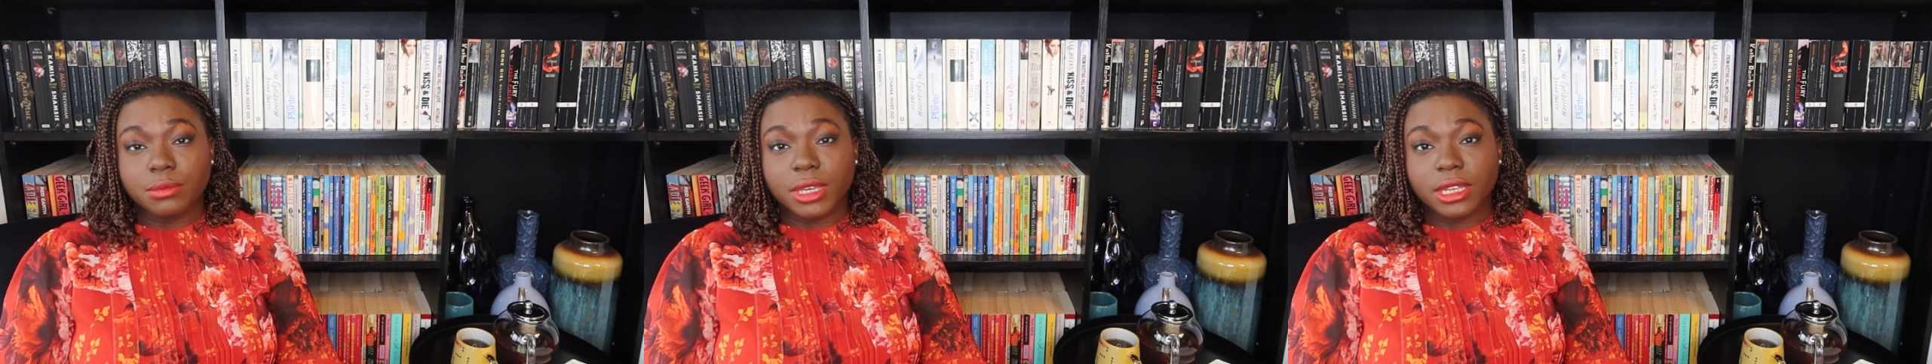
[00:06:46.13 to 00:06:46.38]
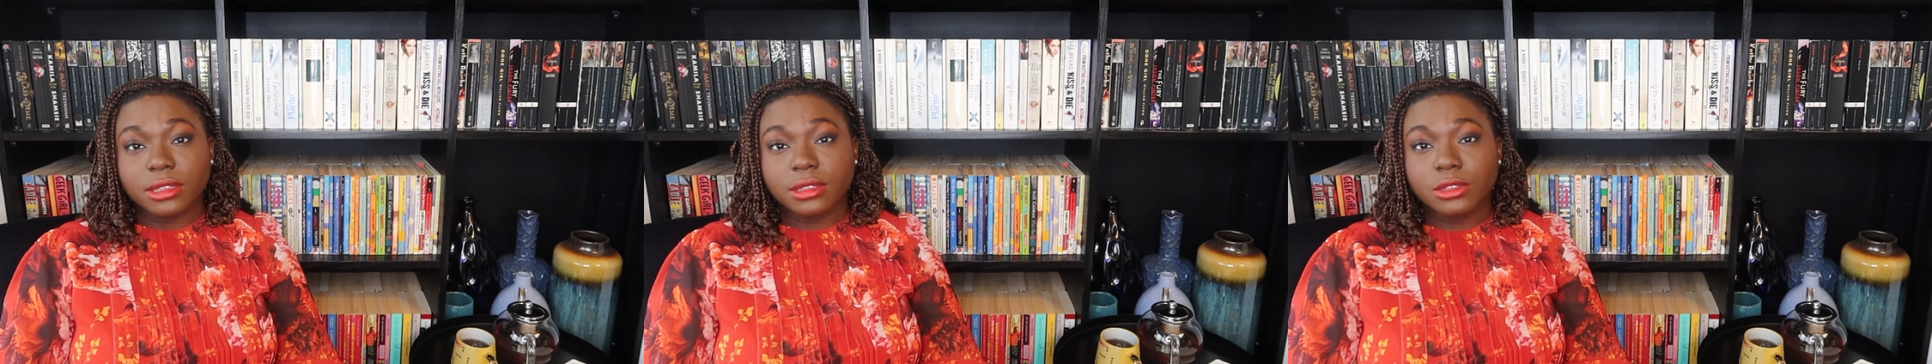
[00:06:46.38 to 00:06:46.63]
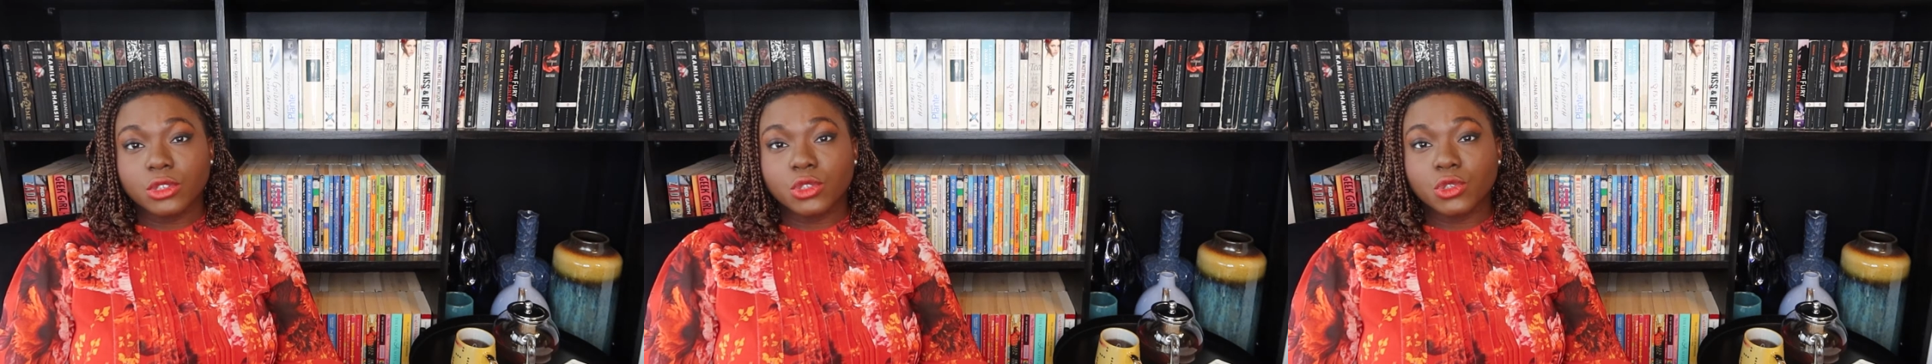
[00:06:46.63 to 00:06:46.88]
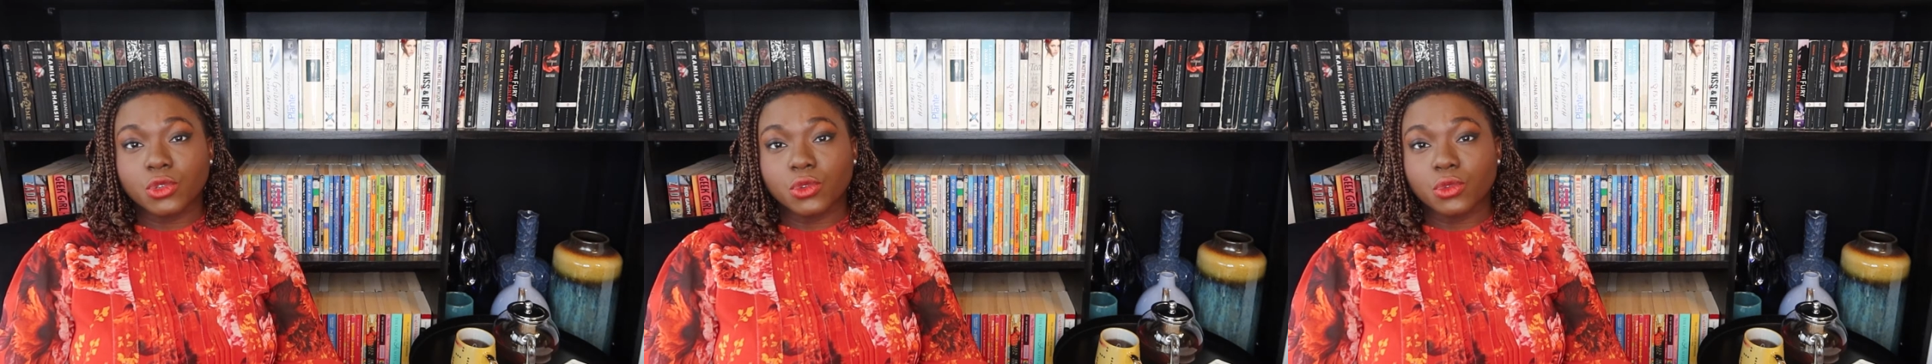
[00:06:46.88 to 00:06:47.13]
Beth,
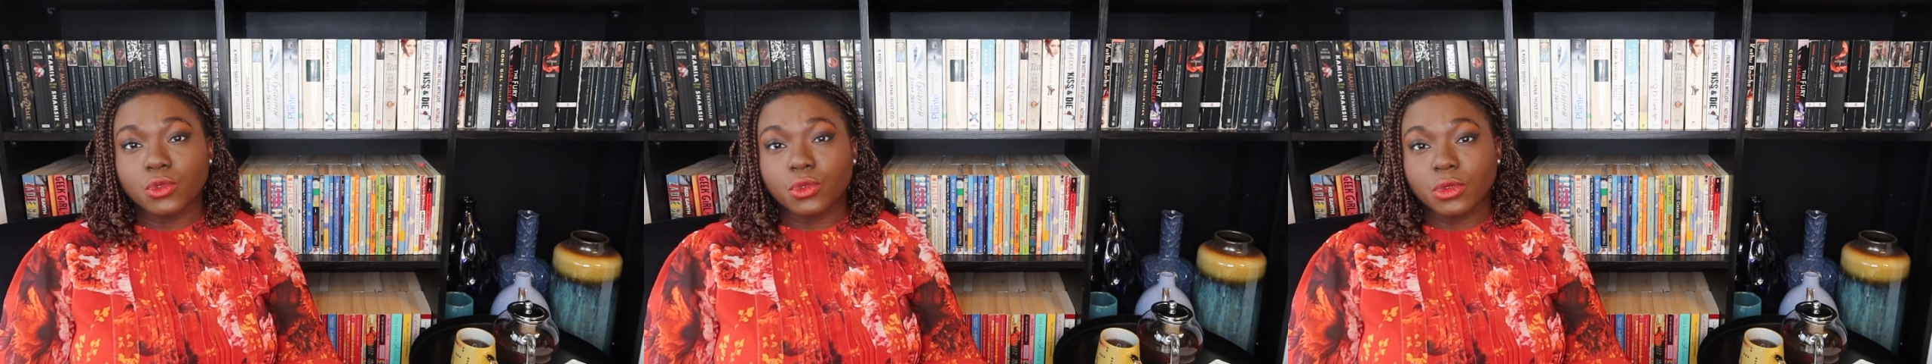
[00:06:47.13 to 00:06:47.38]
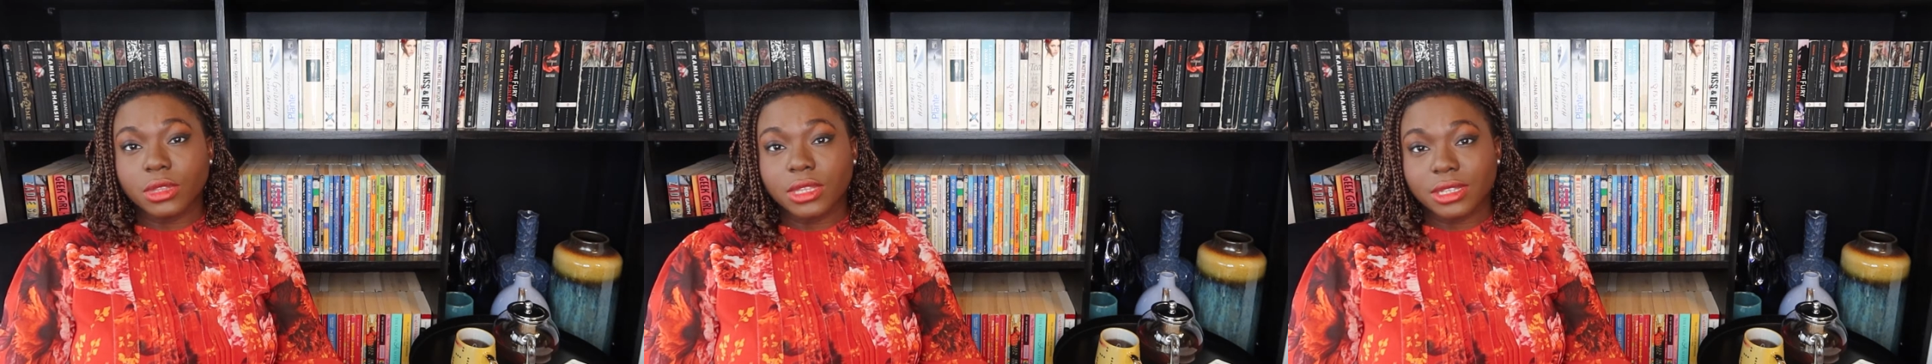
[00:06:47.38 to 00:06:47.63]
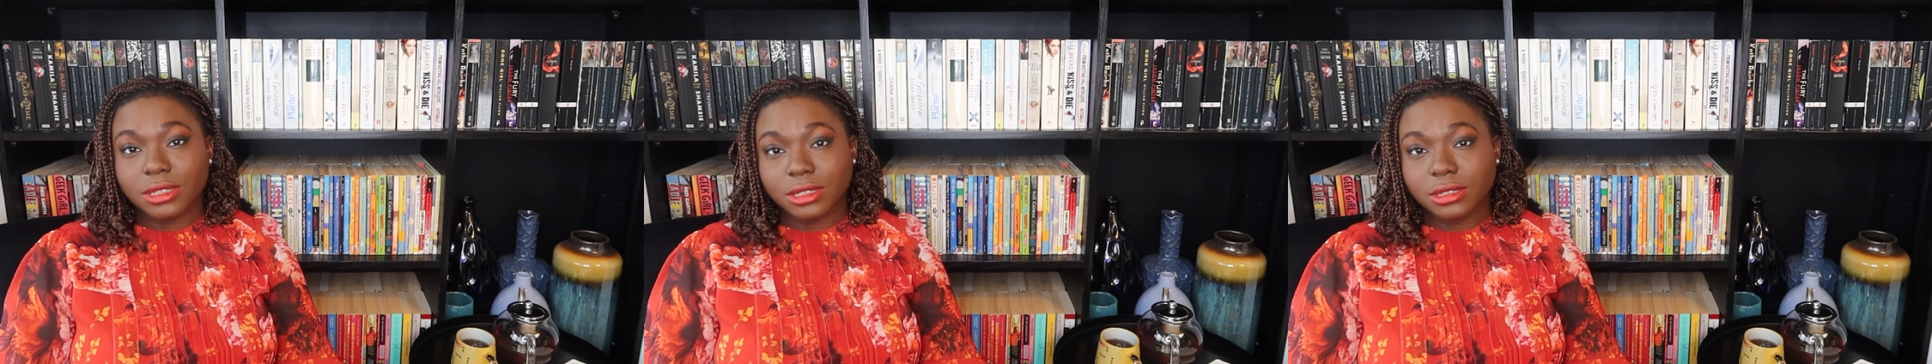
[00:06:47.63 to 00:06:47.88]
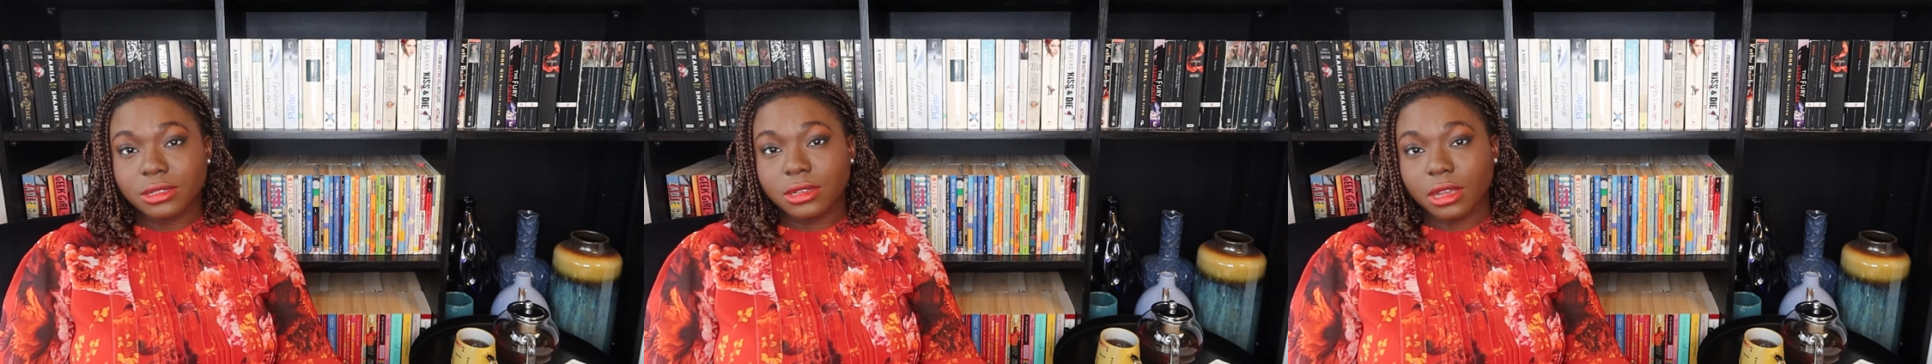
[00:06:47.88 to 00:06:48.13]
to
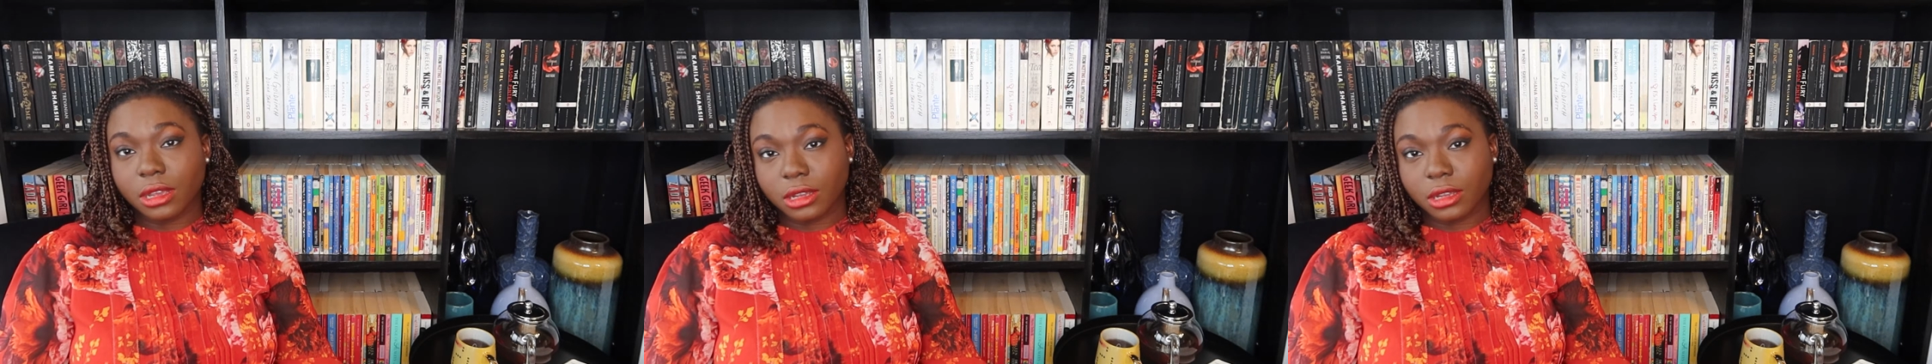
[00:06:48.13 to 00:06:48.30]
this